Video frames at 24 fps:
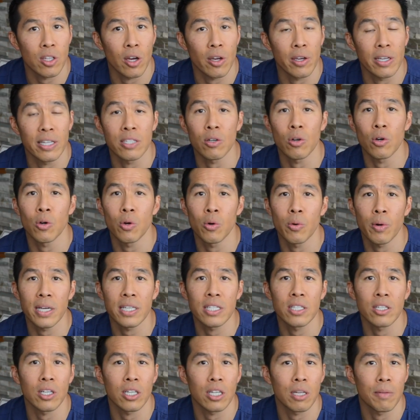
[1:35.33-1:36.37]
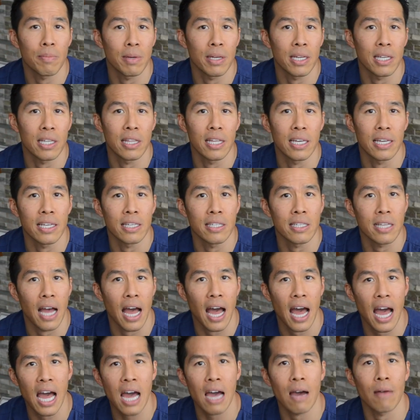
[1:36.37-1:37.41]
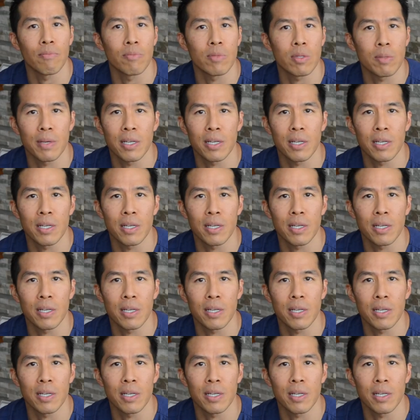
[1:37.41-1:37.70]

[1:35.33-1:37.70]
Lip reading: though, is always going to be these arms,